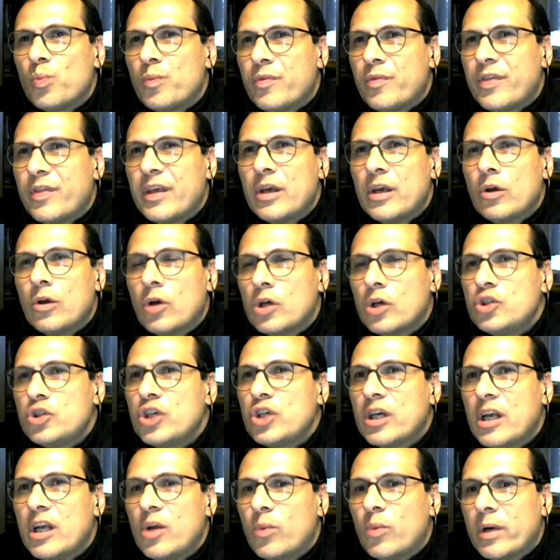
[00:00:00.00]

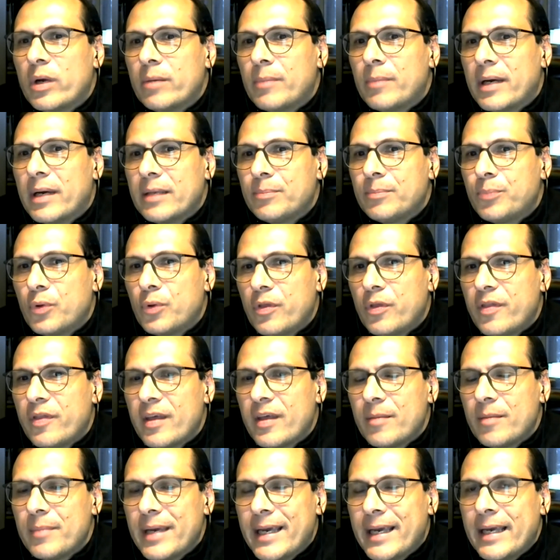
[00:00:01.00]
theologically, one might put
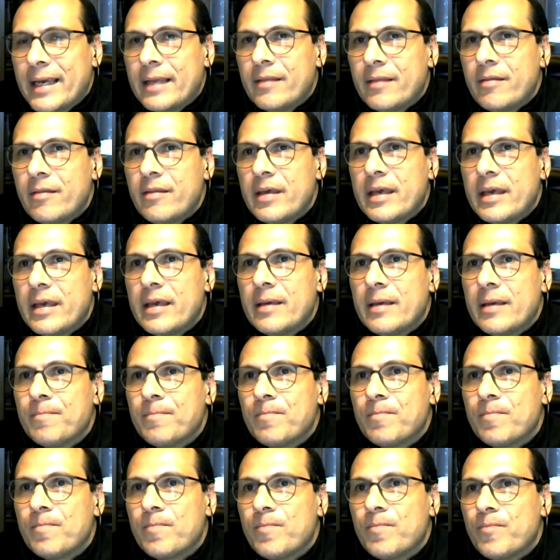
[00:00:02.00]
them in the
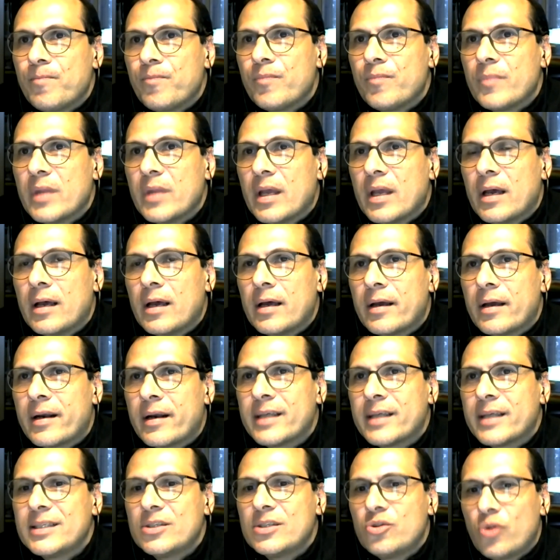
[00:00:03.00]

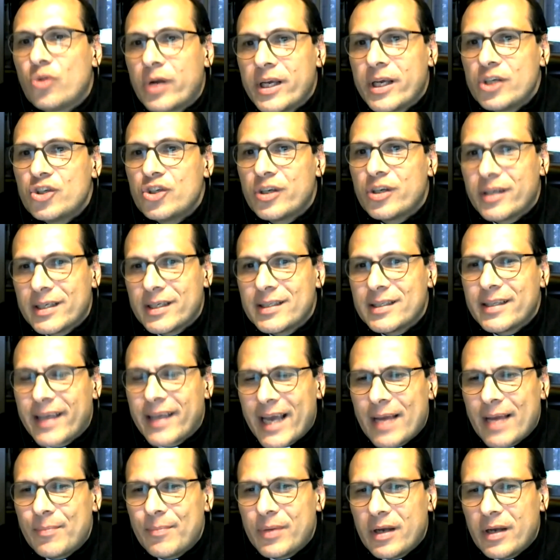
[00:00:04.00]
restorationist
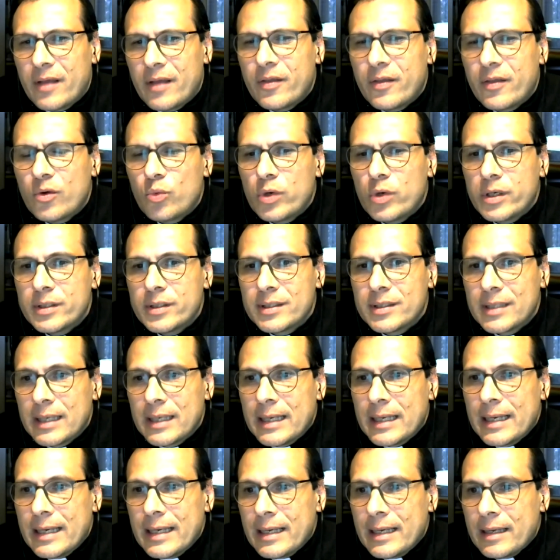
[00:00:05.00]
camp. In other words,
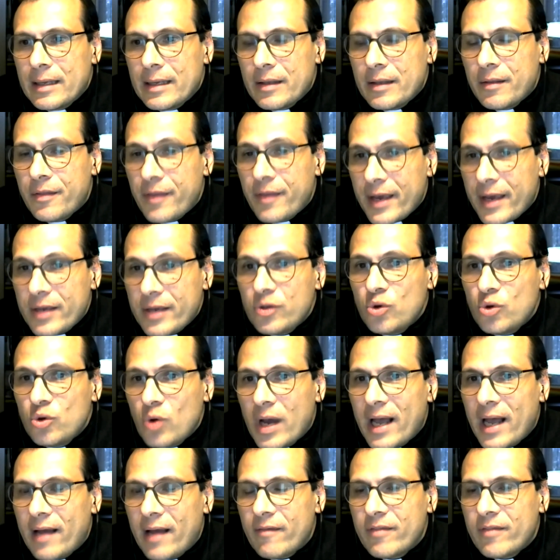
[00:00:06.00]
they do
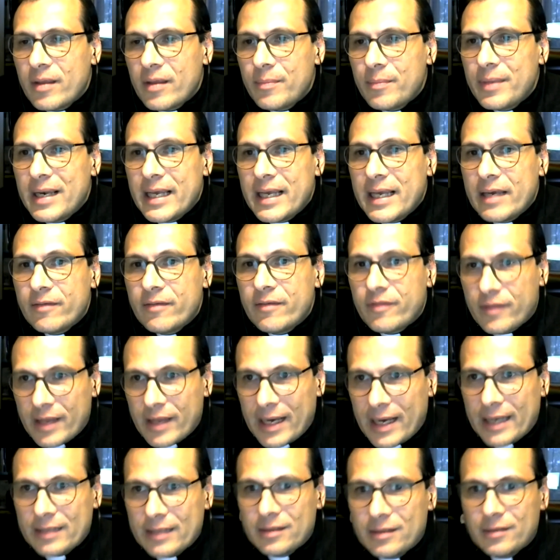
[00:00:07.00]
have the belief
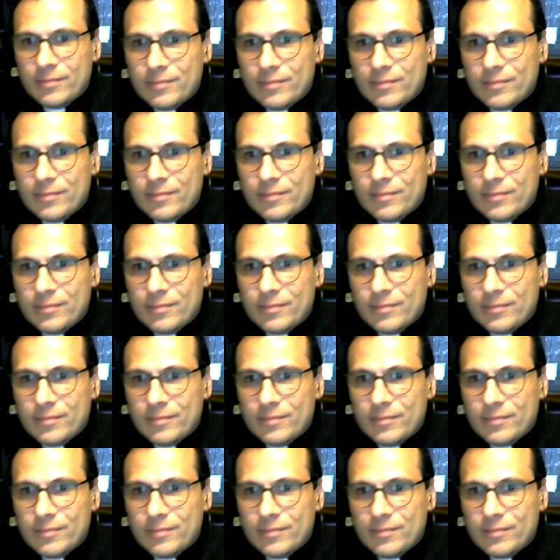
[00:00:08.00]
that